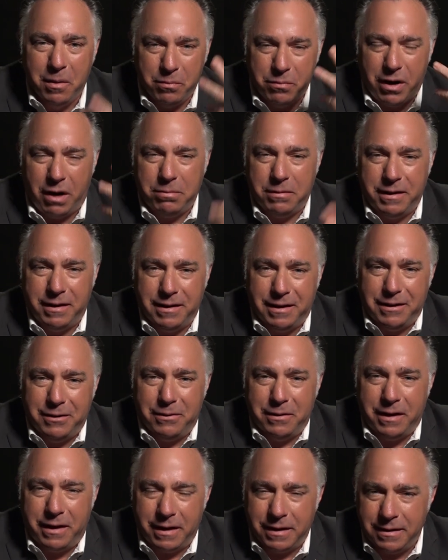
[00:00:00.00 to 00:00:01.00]
probably going to
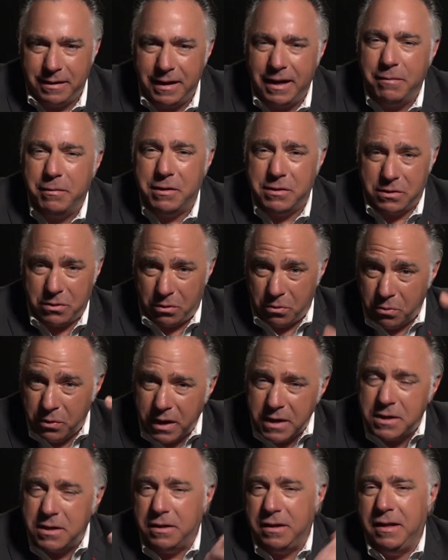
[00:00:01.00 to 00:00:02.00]
do a lot of damage. So
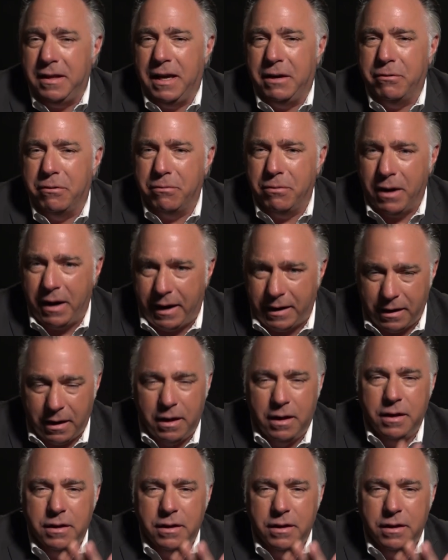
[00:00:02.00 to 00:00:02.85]
originally, they were right.